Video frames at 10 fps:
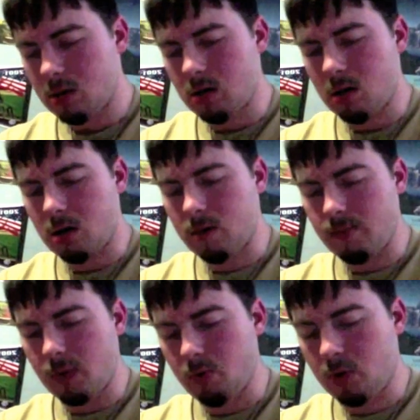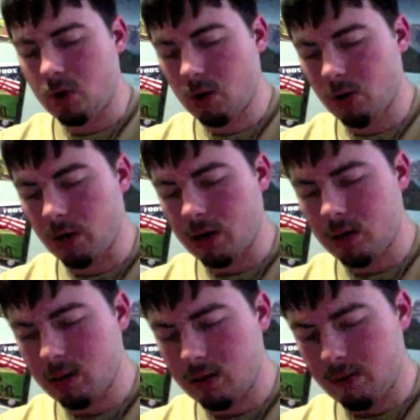You could
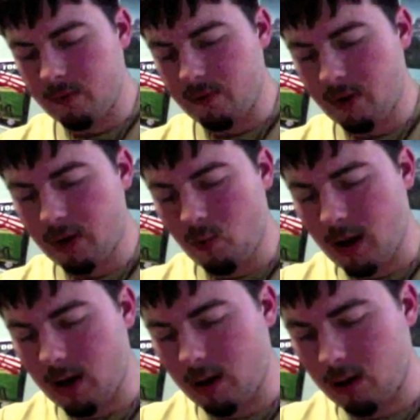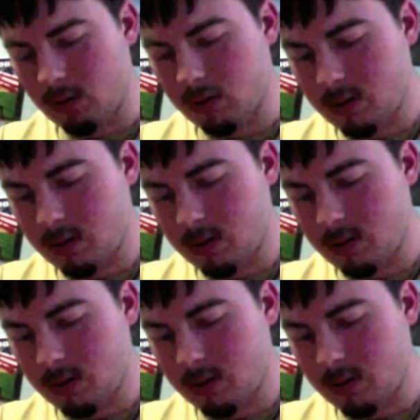very well